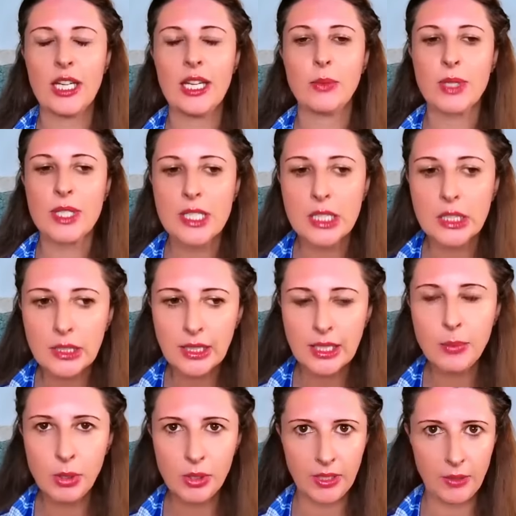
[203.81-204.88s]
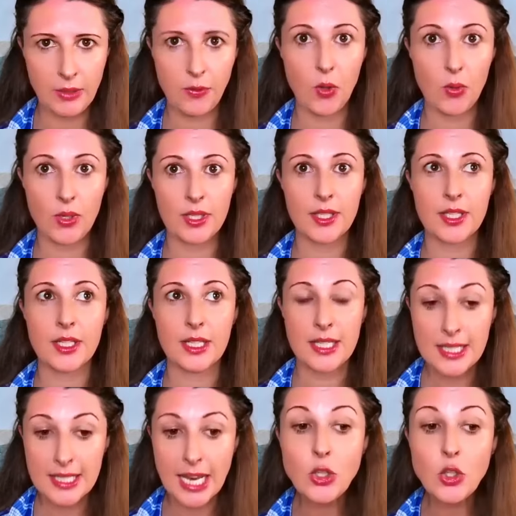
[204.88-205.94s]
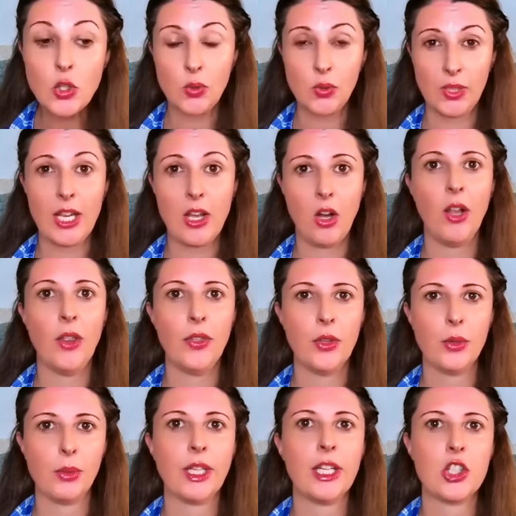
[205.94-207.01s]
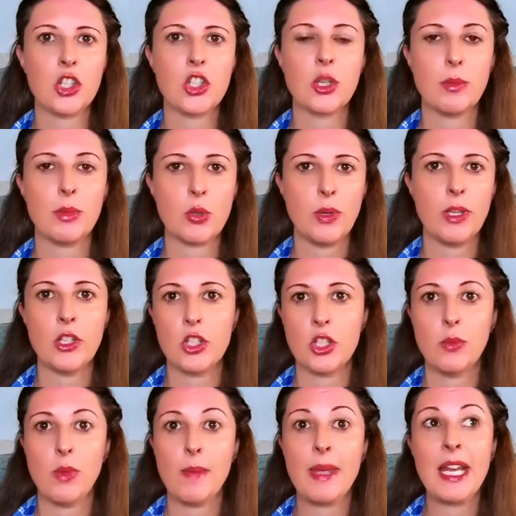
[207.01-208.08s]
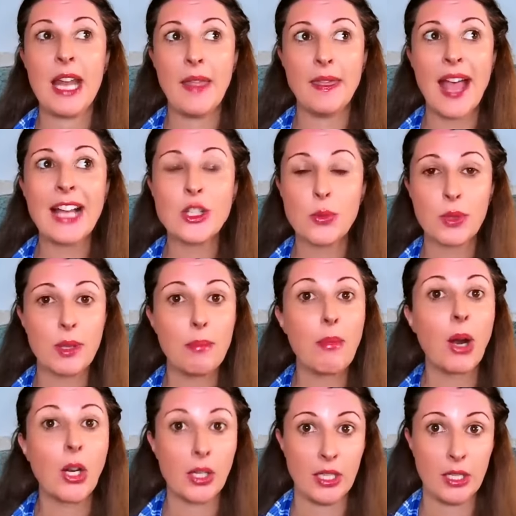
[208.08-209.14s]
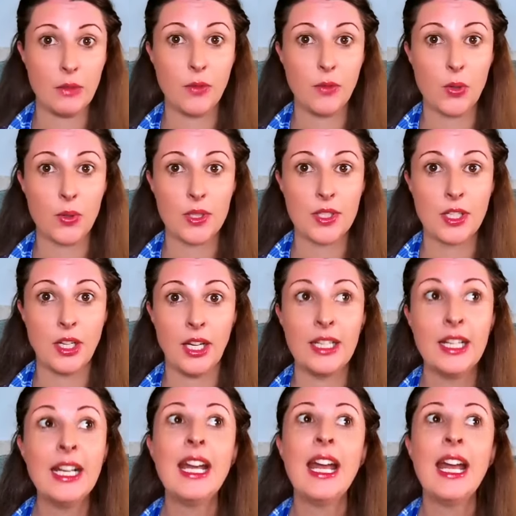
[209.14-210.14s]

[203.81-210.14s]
It was deliberately focused centrally on the relationship between the two women, and that's what the marketing focused on.